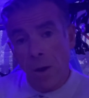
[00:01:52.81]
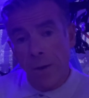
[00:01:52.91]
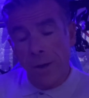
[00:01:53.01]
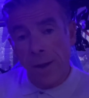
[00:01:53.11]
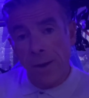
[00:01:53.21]

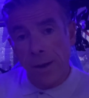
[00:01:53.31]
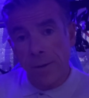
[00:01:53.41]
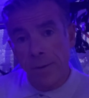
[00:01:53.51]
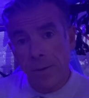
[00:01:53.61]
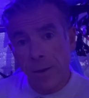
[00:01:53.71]
I've done it
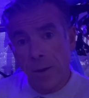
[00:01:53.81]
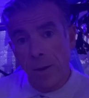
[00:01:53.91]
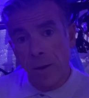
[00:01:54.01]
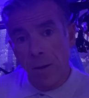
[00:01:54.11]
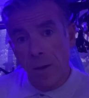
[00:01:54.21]
in
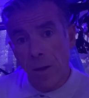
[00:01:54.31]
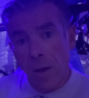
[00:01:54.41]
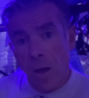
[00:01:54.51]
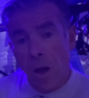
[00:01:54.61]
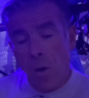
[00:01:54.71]

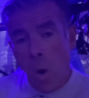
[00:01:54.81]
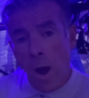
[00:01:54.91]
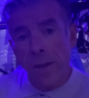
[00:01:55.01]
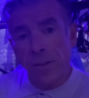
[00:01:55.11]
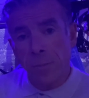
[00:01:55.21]

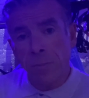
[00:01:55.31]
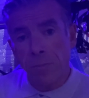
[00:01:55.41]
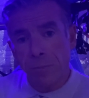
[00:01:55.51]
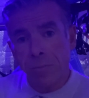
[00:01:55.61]
quite some